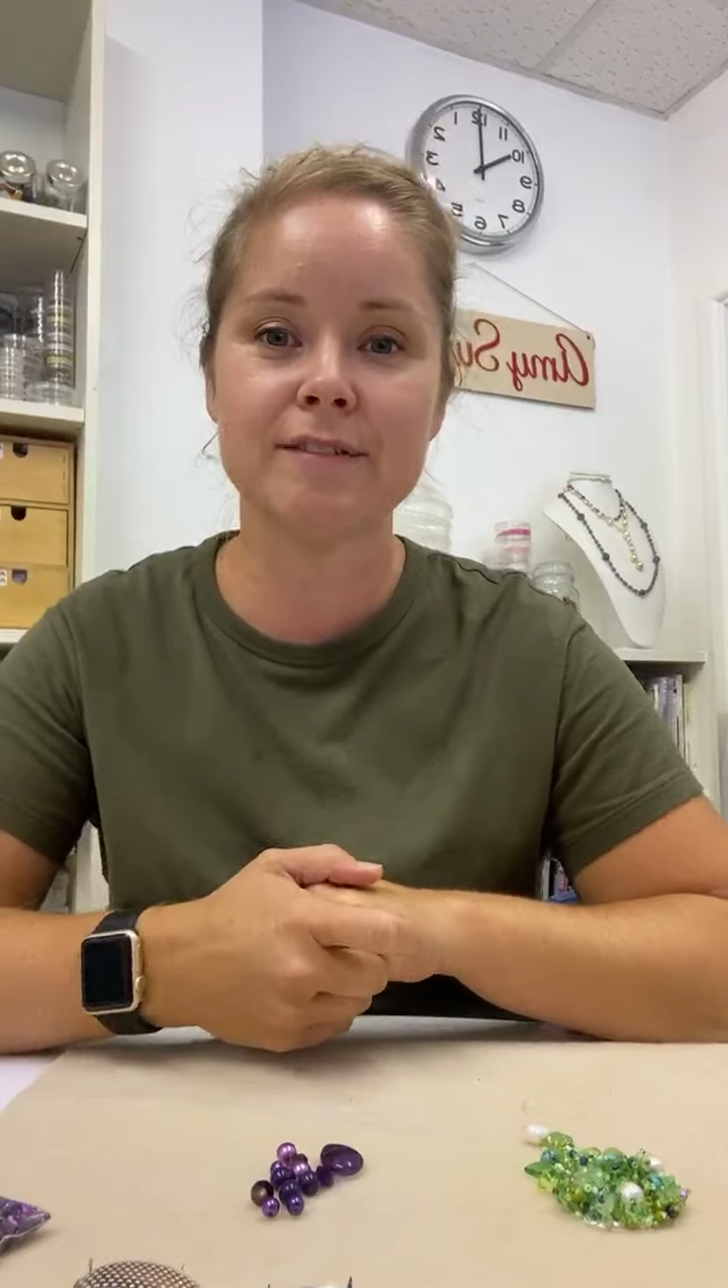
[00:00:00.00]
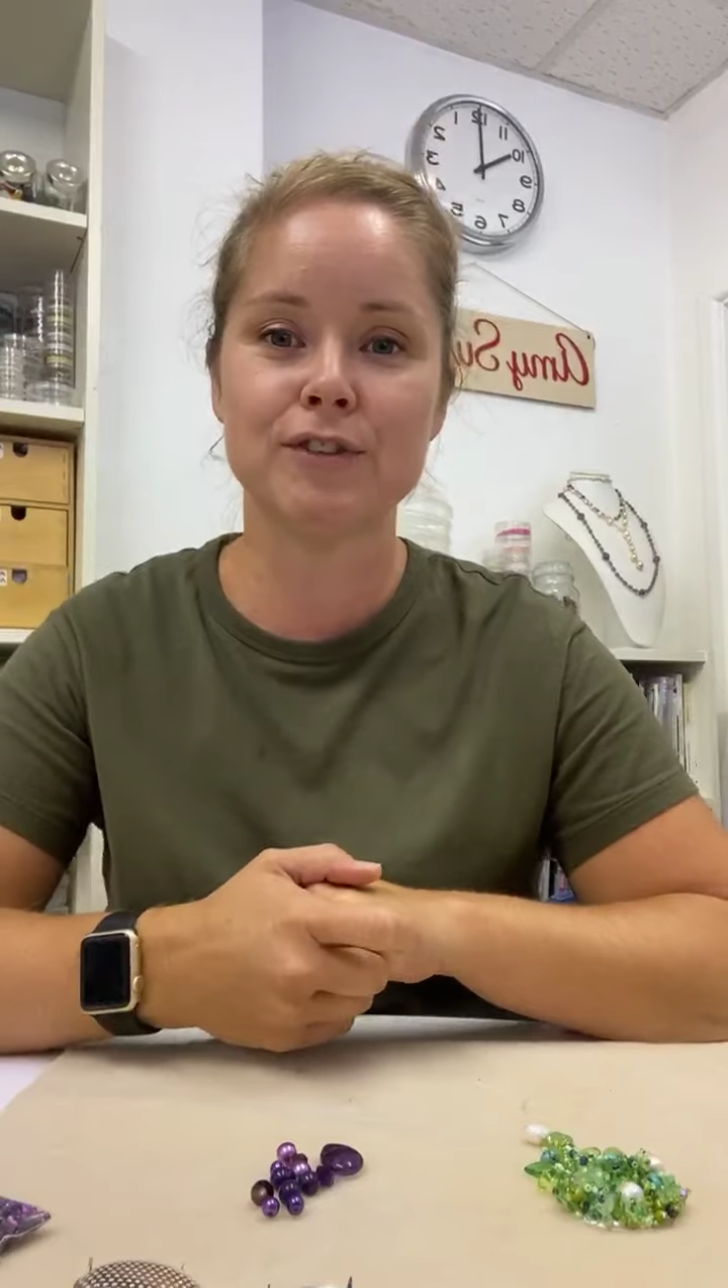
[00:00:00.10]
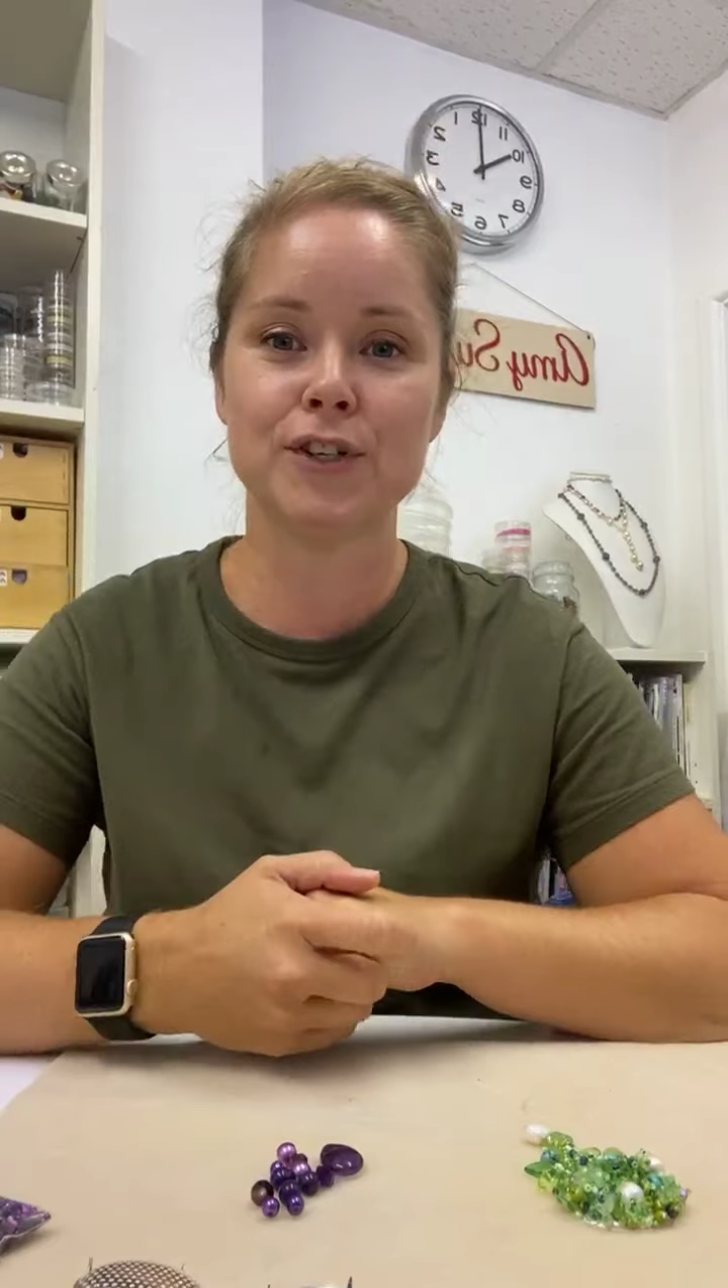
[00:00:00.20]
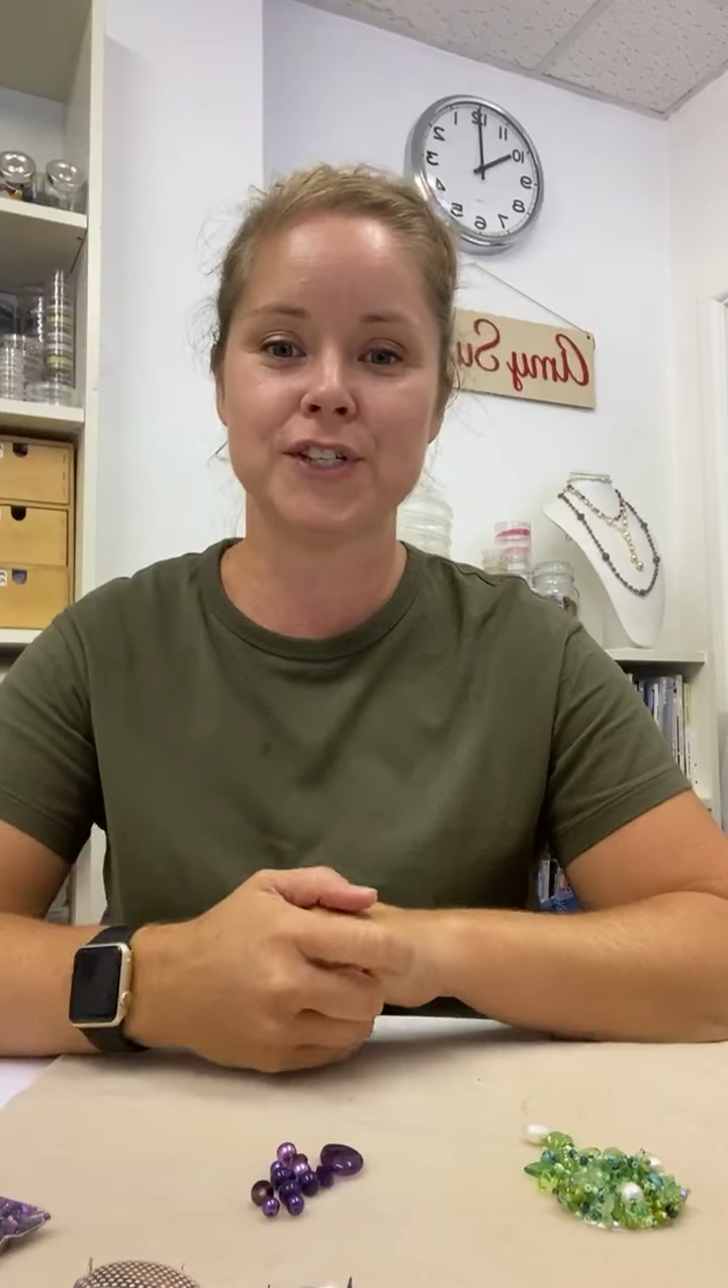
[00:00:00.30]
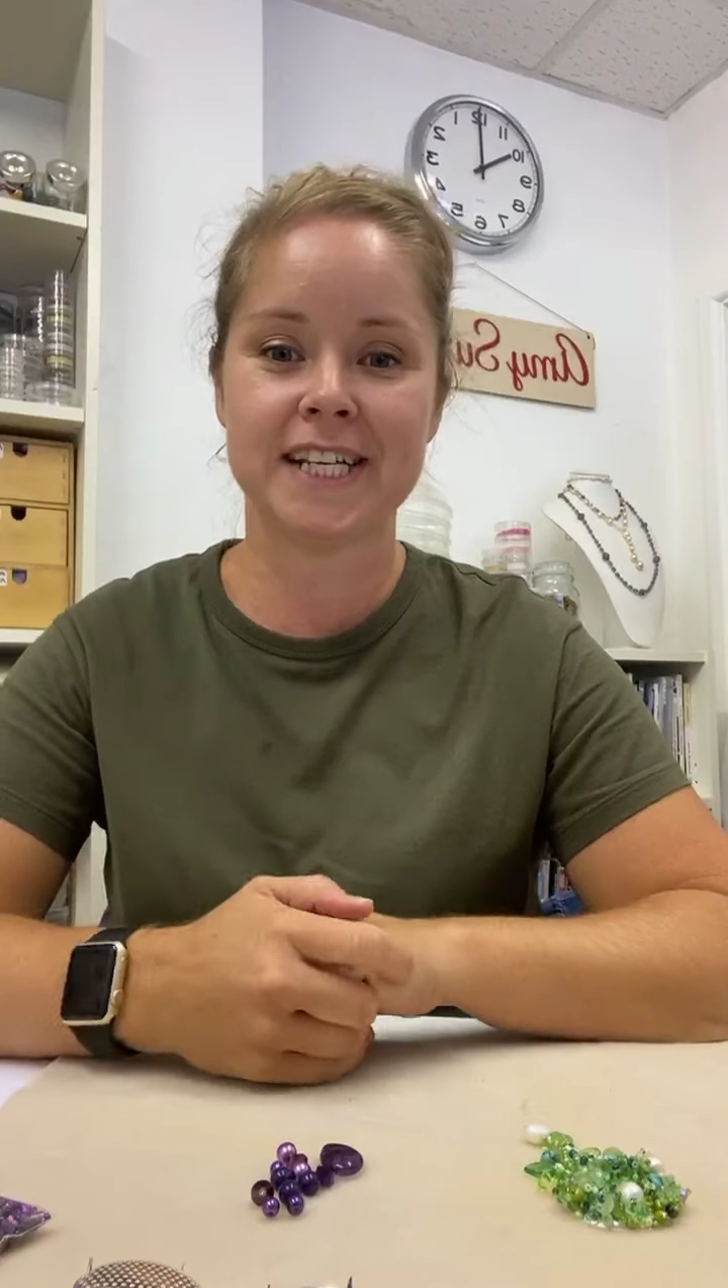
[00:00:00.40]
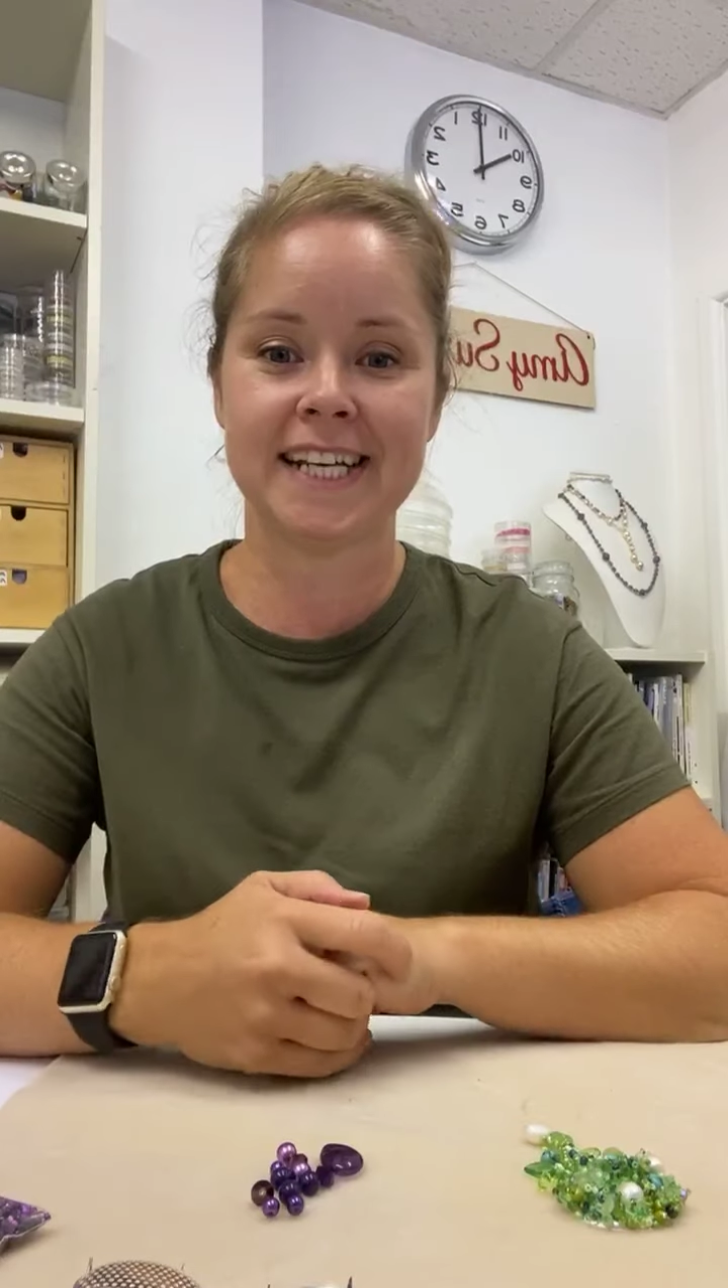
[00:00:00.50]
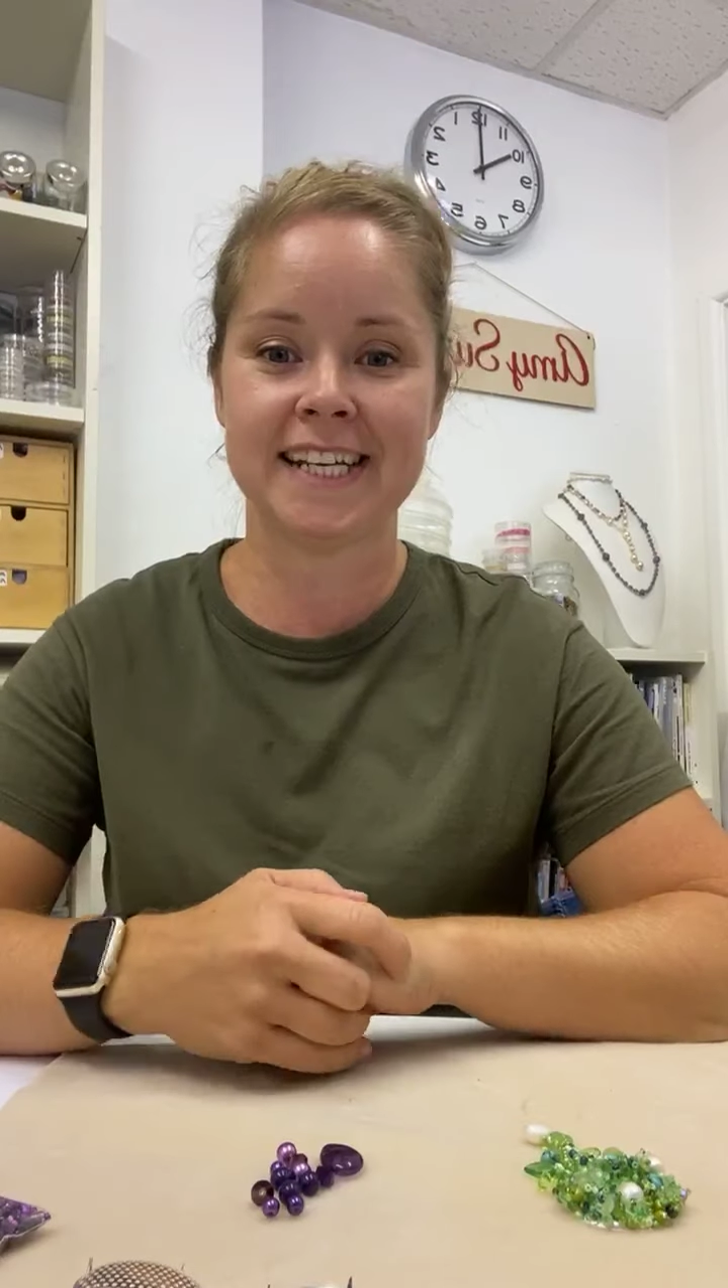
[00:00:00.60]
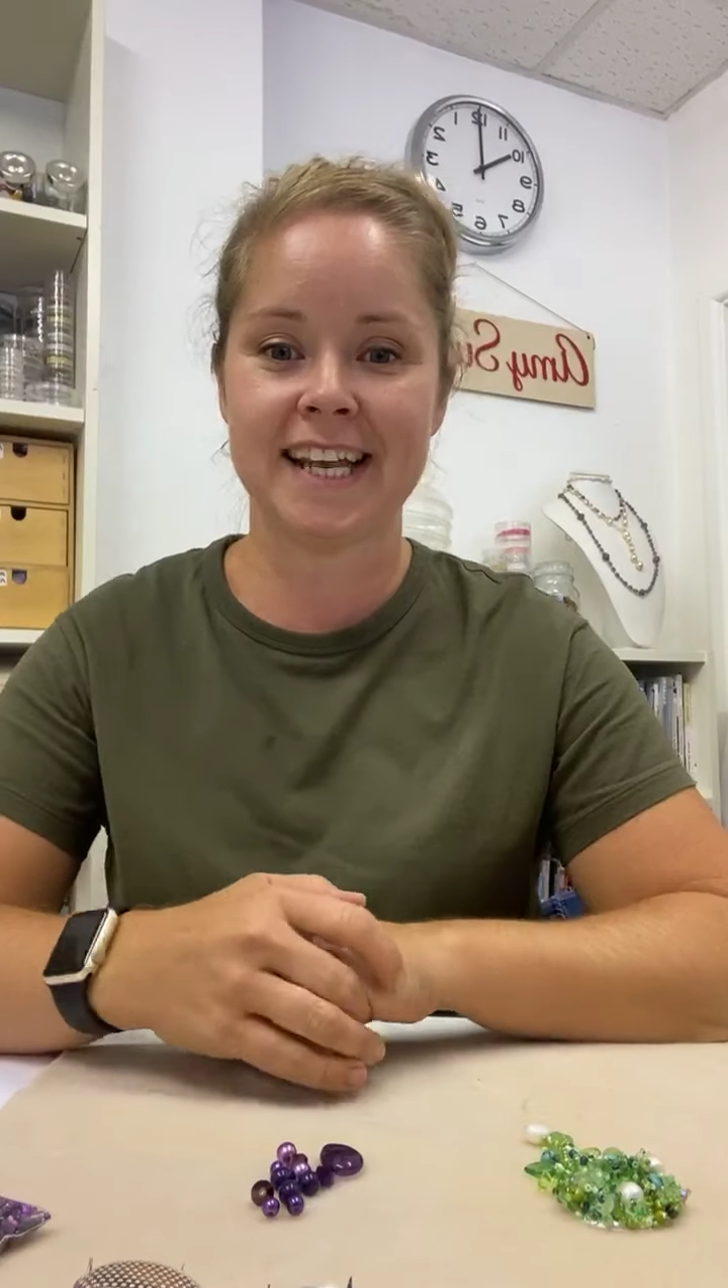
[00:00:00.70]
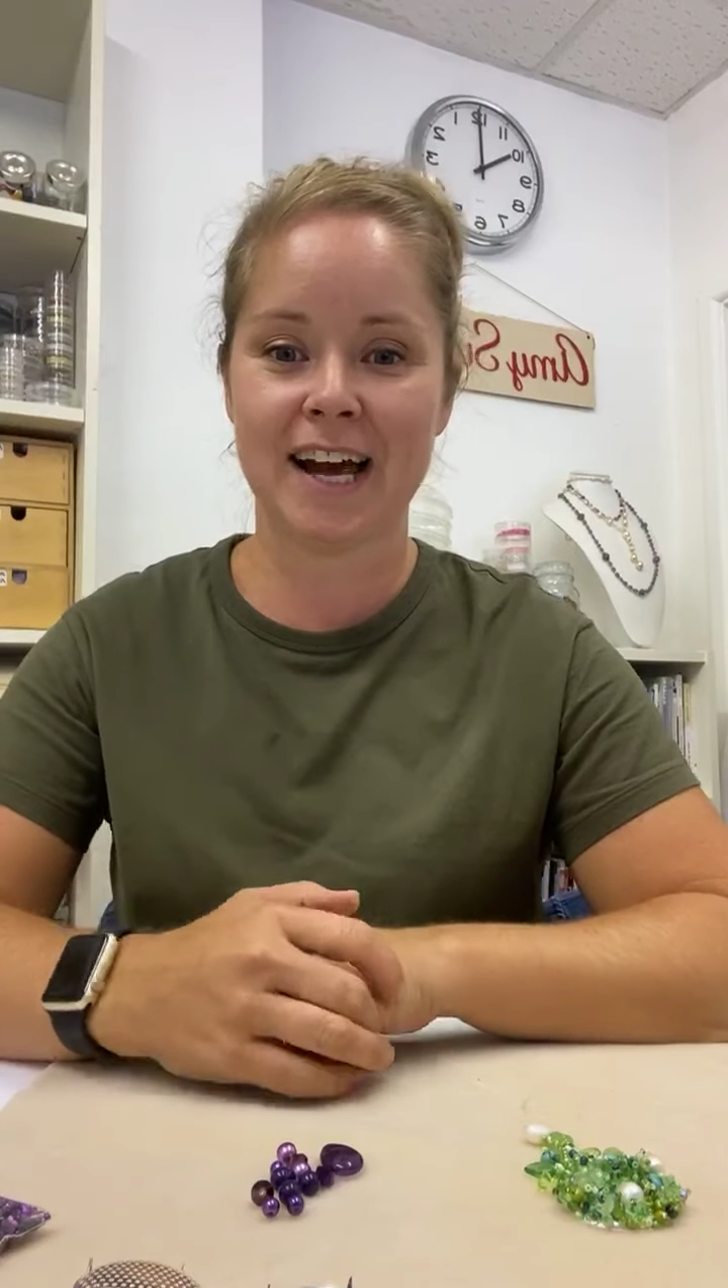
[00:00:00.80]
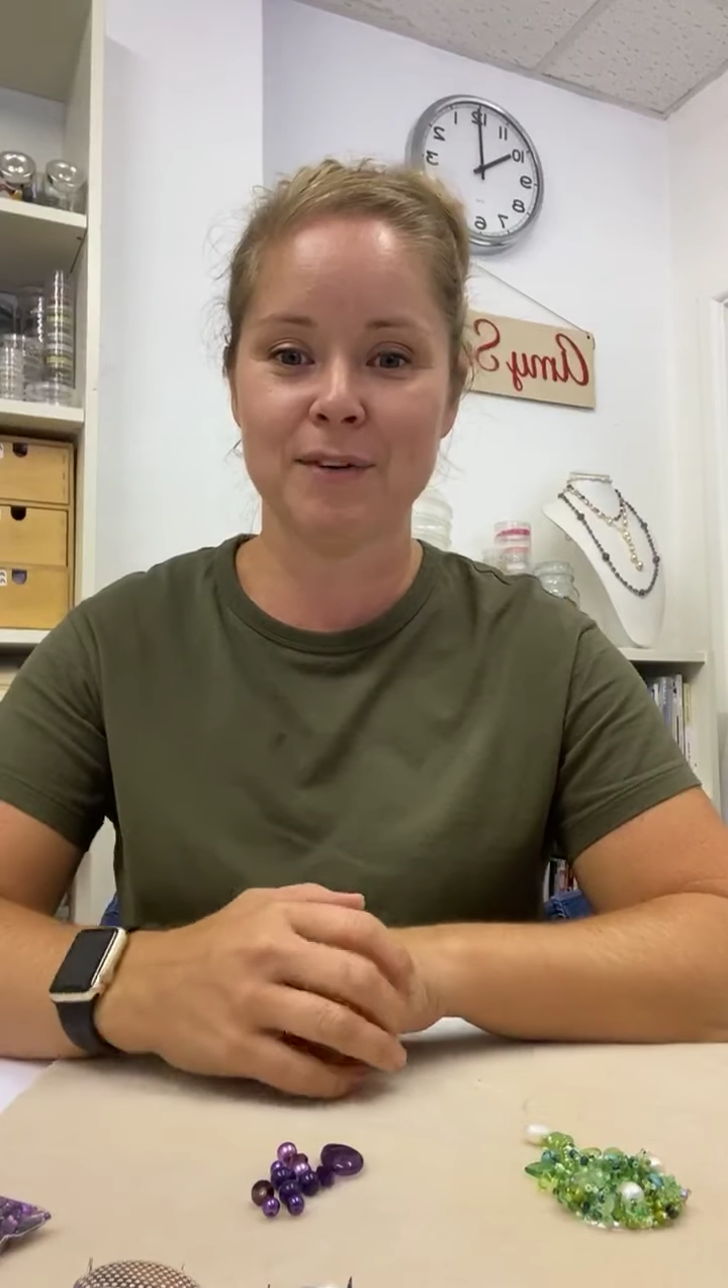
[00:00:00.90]

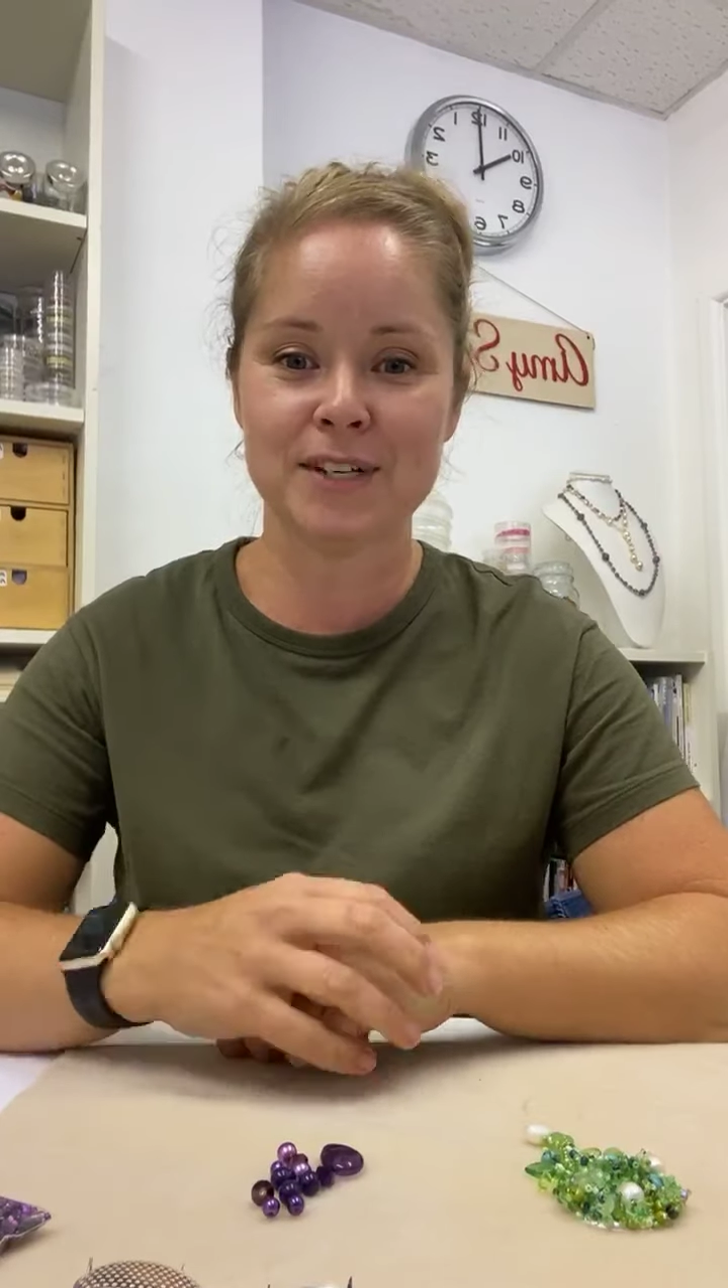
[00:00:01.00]
routine now,